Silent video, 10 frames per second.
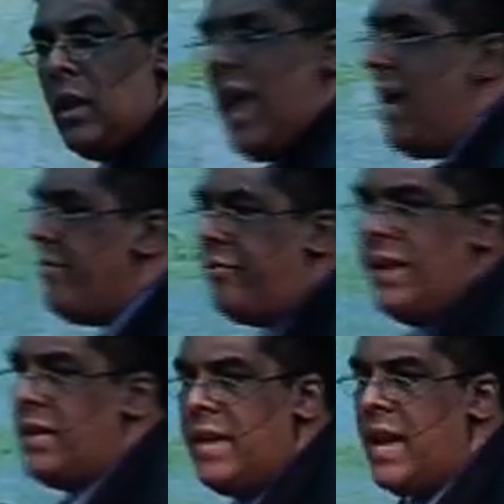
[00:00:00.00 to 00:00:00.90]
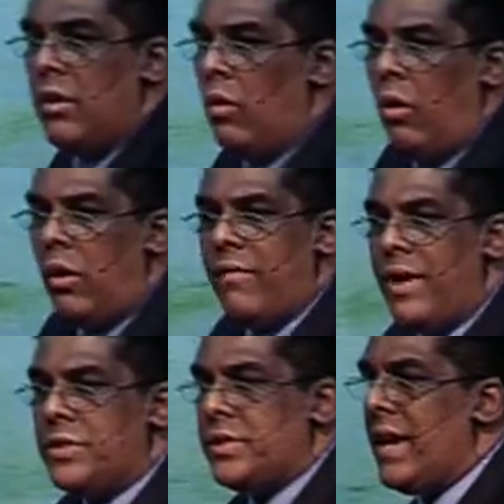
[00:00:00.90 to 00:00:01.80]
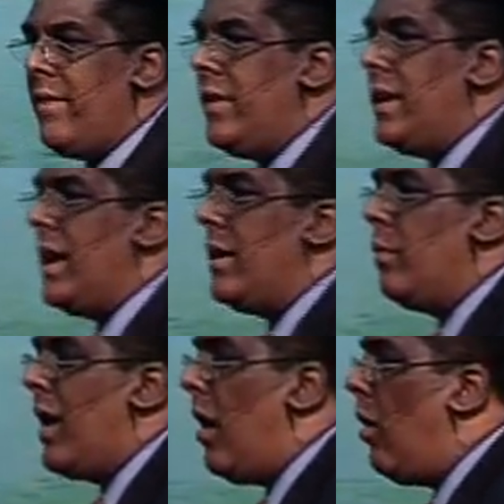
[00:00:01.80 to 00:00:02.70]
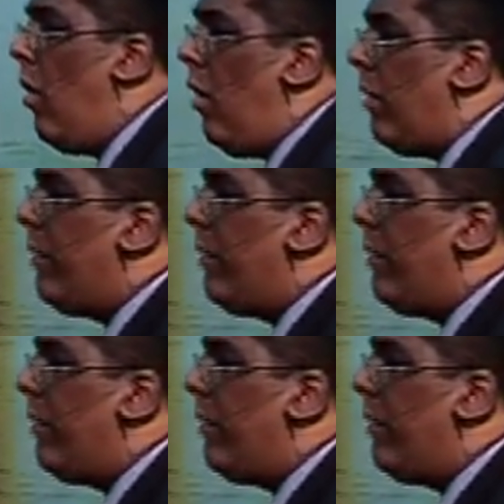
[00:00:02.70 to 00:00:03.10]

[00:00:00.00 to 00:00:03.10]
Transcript: Every day, all of us, every day, we are all